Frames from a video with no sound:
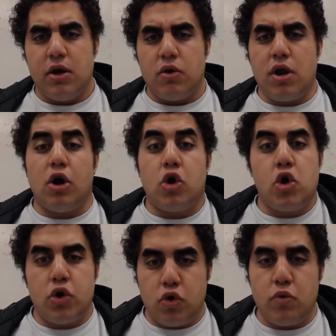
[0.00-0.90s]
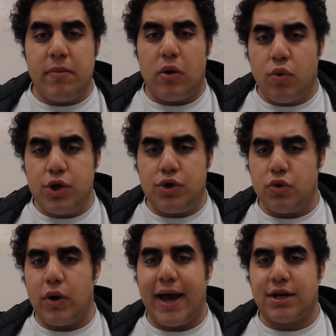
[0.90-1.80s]
Not could do, but would
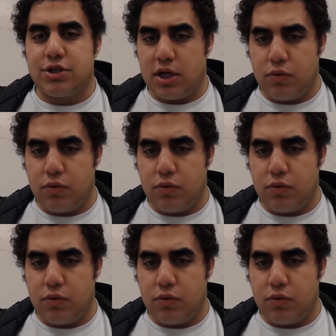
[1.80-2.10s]
do, actually,